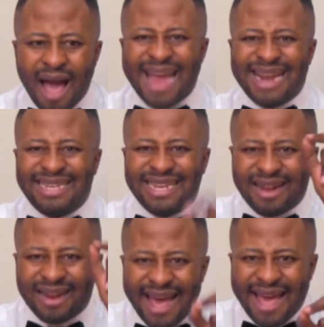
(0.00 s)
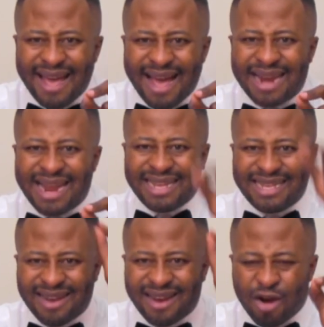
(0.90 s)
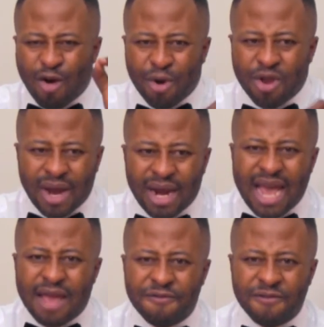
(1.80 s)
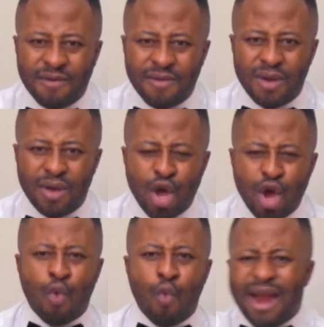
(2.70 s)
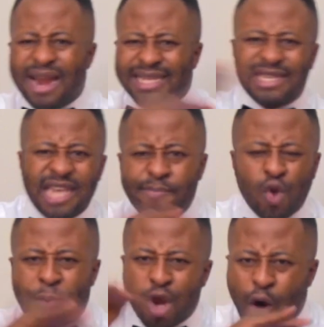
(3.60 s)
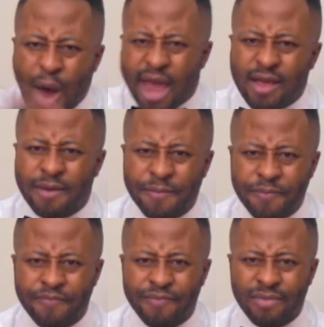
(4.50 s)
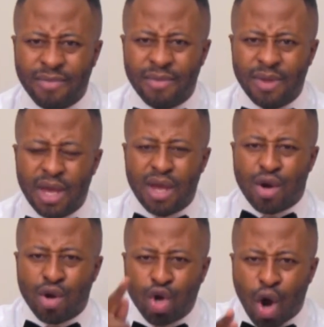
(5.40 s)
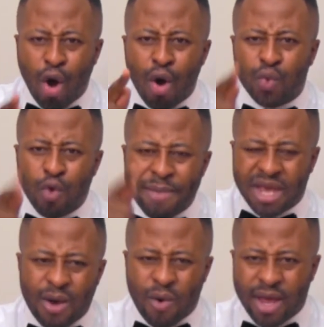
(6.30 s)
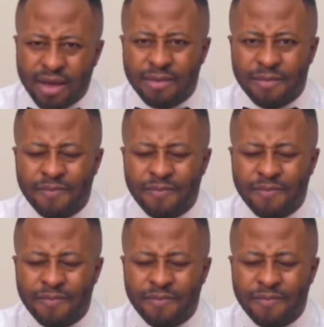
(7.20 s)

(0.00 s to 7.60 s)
I declare and I decree upon your life, where there seems to be no way, God will make a way.